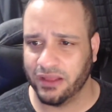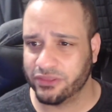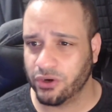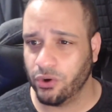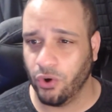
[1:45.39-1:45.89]

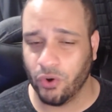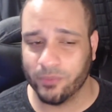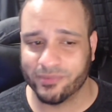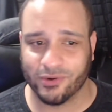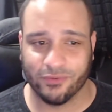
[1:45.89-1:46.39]
Throw home,
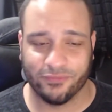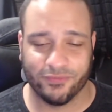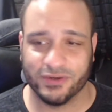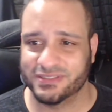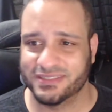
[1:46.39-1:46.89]
throw
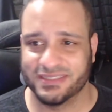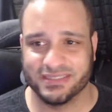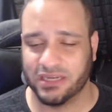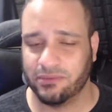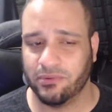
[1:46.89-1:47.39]
first,
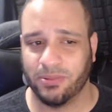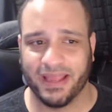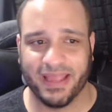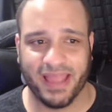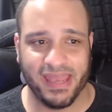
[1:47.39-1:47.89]
double
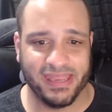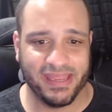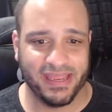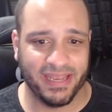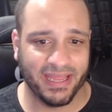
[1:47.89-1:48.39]
play, end
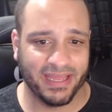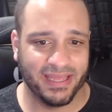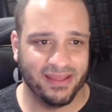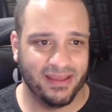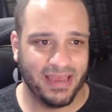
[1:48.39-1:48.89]
the inning,
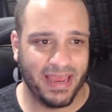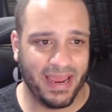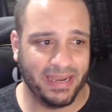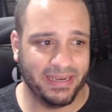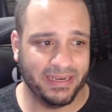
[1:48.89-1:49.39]

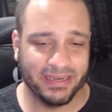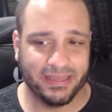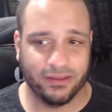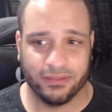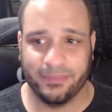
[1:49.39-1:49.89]
and
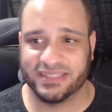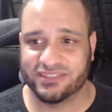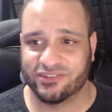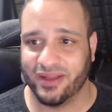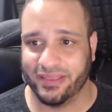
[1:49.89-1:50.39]
killed the Mets
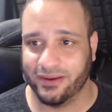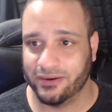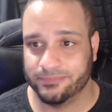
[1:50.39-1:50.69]
threat there.